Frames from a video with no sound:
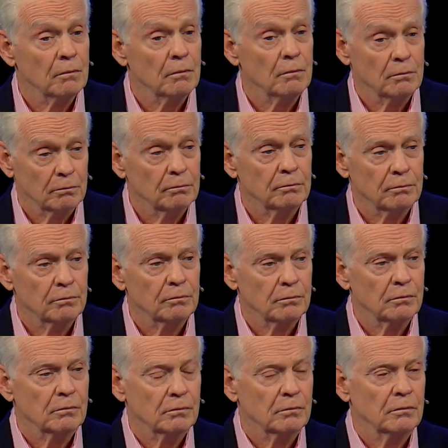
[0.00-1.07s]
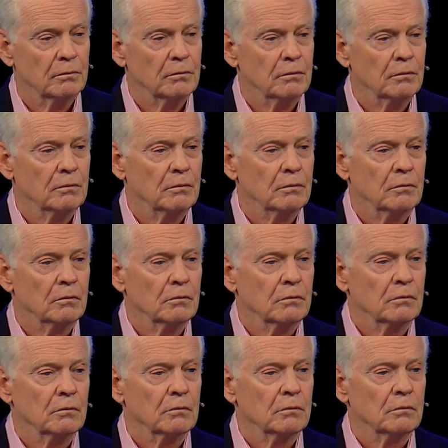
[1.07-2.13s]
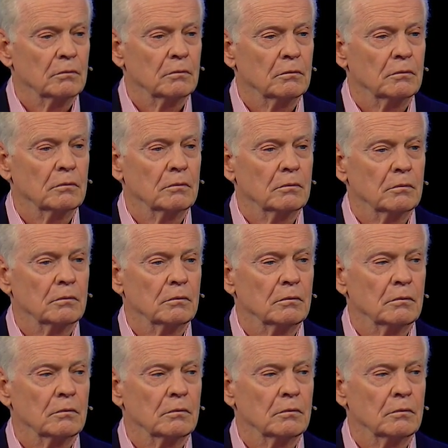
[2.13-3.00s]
[no speech]